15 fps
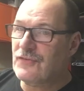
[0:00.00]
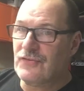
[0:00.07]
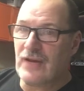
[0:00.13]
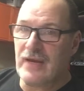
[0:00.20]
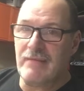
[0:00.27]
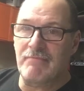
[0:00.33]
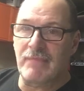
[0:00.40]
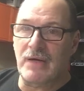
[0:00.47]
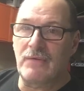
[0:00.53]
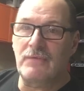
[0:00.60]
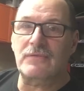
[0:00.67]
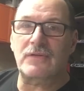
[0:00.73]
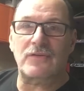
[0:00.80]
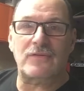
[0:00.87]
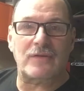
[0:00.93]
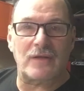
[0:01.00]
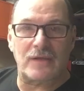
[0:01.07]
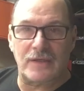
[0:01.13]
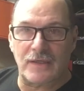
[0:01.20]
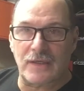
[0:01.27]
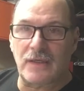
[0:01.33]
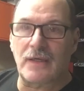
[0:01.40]
Same boat, just a
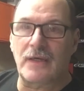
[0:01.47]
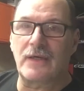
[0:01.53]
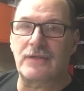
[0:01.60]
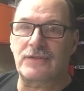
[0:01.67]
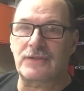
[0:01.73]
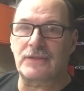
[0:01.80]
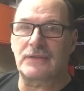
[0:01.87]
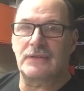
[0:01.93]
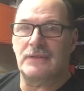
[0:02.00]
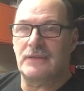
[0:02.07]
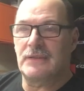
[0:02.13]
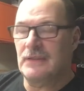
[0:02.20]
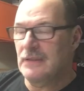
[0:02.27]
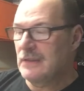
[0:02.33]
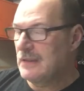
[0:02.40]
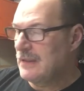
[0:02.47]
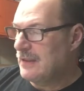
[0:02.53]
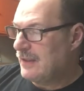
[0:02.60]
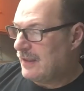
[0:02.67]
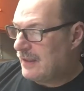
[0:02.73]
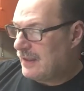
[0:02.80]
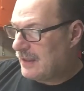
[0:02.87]
little larger.
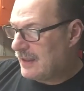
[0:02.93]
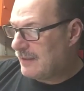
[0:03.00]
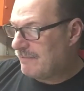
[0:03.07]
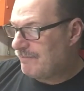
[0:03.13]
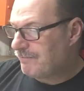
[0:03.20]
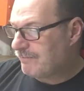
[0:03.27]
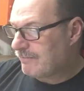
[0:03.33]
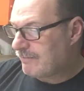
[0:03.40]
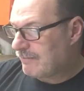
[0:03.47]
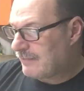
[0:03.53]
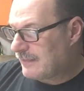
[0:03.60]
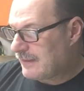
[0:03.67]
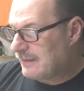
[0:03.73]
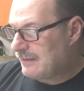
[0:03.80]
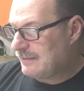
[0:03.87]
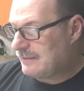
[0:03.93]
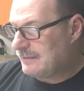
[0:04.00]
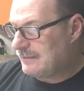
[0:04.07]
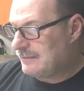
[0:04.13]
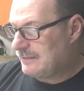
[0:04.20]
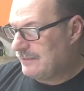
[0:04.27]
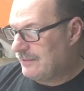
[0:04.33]

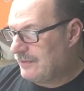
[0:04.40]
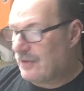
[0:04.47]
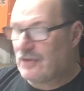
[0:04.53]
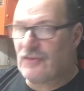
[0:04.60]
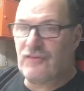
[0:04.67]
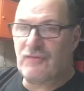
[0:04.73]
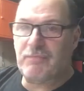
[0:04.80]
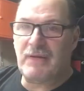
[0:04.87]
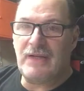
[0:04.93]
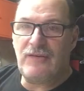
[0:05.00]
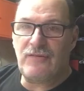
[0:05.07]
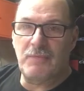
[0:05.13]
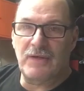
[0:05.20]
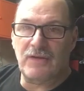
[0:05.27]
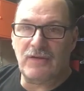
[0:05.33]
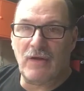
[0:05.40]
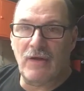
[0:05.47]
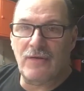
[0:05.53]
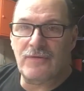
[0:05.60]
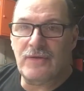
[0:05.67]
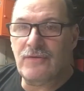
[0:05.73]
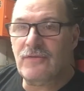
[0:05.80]
The displacement
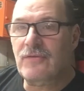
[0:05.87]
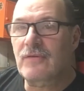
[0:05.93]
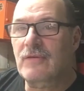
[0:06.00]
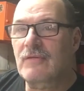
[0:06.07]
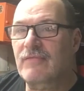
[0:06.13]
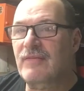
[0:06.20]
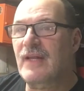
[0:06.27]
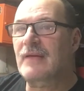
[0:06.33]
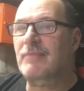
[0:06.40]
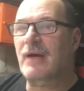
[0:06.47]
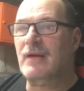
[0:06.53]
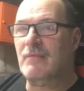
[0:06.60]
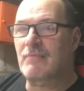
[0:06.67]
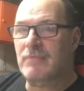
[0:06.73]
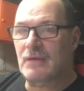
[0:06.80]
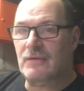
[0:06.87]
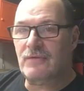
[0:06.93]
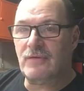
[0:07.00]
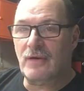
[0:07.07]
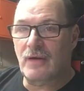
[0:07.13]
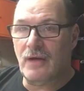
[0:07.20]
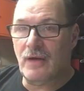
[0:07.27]
on these flat-bottom
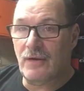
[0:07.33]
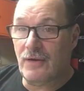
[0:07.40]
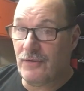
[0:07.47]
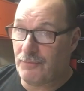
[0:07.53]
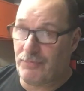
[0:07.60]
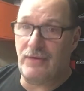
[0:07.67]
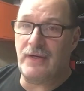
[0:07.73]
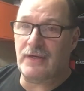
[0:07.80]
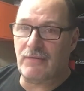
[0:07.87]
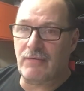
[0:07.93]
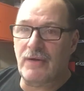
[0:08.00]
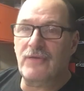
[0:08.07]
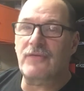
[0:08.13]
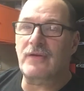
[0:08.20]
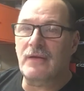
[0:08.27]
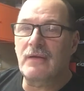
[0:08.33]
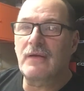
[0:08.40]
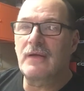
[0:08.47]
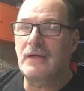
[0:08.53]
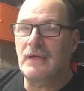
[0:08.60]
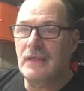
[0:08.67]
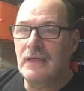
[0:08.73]
boats is pretty crazy.
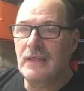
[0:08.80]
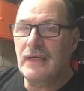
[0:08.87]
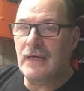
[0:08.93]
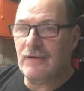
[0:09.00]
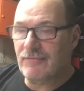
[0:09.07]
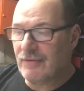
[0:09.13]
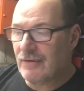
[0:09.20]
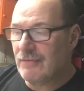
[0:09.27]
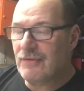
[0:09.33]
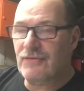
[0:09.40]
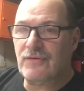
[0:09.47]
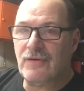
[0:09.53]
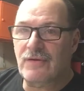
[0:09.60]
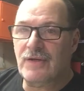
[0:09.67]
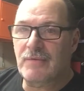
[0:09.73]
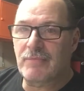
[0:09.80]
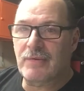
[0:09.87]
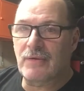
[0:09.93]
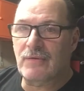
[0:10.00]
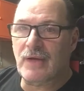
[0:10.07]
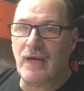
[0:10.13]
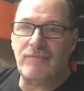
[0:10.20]
A very sturdy
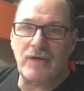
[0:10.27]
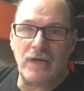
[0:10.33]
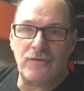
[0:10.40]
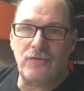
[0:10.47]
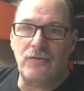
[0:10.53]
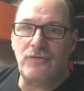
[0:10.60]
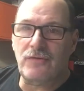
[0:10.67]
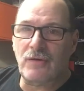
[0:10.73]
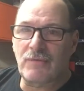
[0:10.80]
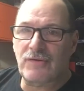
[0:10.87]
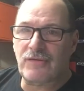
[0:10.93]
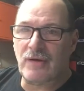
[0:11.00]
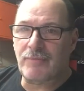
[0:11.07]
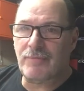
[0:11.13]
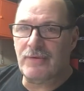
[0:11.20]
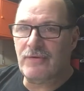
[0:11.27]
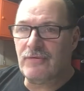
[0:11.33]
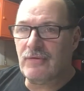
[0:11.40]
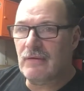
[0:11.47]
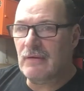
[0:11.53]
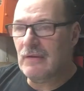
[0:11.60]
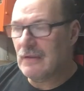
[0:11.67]
boat. I've got 2 German Shepherds,
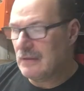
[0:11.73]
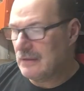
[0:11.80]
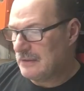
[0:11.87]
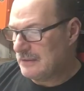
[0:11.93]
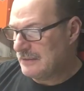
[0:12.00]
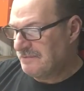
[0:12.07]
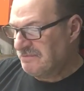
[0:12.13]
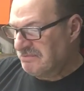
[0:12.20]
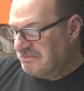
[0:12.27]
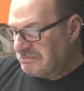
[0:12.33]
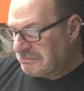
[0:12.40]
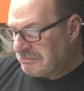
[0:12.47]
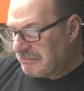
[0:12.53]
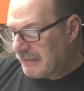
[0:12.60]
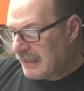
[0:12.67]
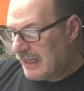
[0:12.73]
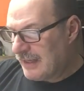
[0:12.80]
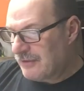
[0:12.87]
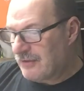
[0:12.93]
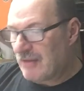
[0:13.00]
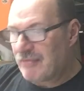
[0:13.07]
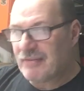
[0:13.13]

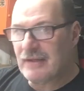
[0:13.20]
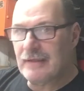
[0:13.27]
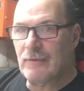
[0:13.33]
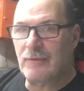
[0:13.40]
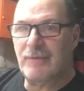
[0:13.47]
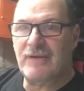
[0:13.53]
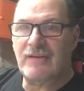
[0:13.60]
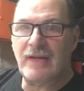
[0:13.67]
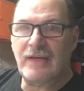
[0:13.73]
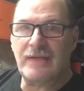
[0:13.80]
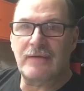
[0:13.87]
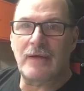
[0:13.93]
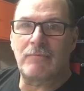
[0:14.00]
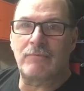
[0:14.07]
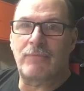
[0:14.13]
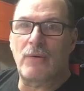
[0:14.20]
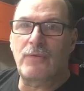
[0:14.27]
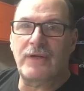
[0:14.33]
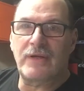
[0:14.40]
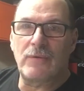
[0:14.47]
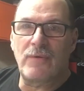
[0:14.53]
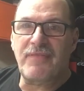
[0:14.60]
and definitely will be taking them
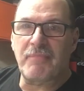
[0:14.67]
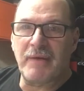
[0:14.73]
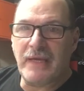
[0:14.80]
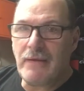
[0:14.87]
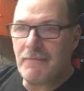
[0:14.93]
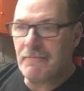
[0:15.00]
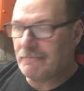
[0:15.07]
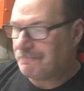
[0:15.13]
boating with me.